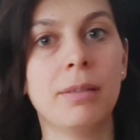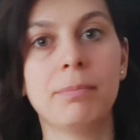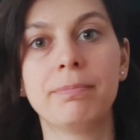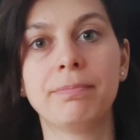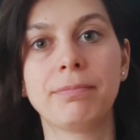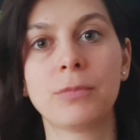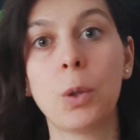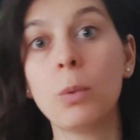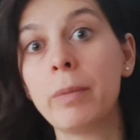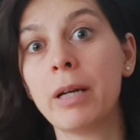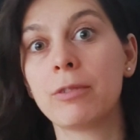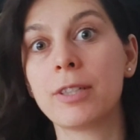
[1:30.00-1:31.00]
Yeah,
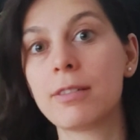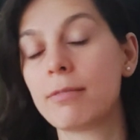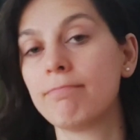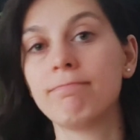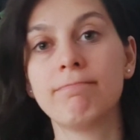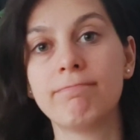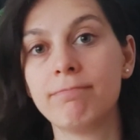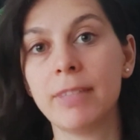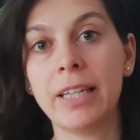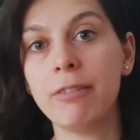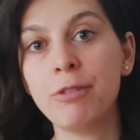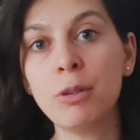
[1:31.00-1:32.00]
hold boundaries.
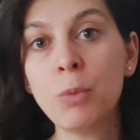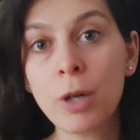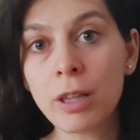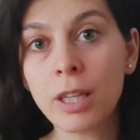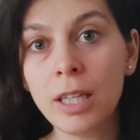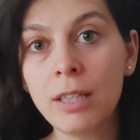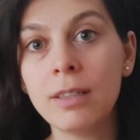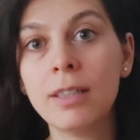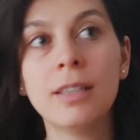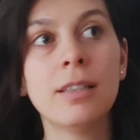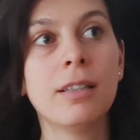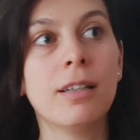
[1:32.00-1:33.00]
Can't feel worthy
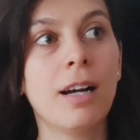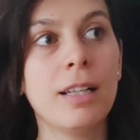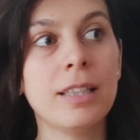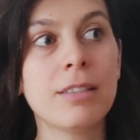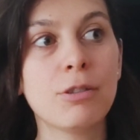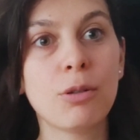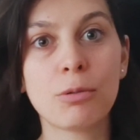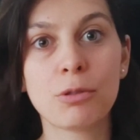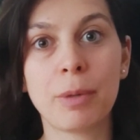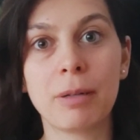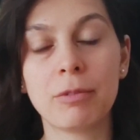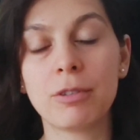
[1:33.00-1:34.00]
unless you
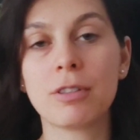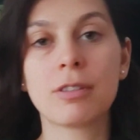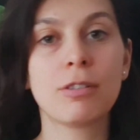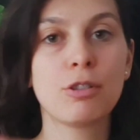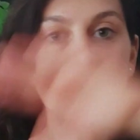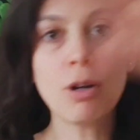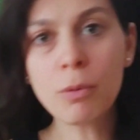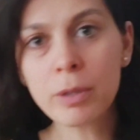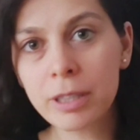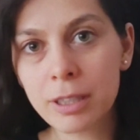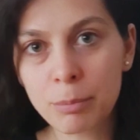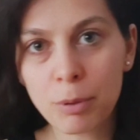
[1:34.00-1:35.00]
hold your boundaries. So
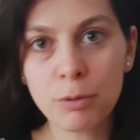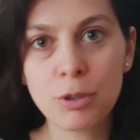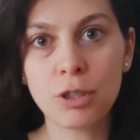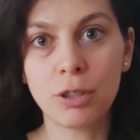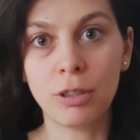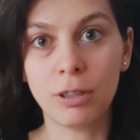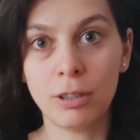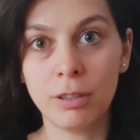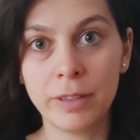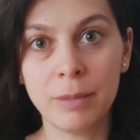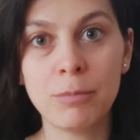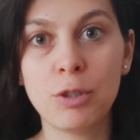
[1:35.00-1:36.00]
we're going to approach
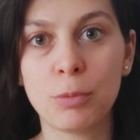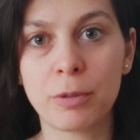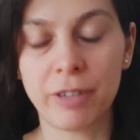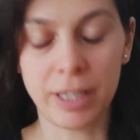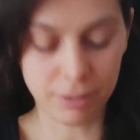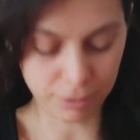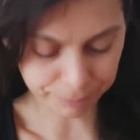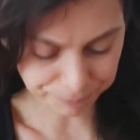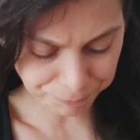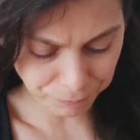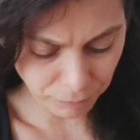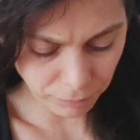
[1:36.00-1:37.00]
all of them super fast.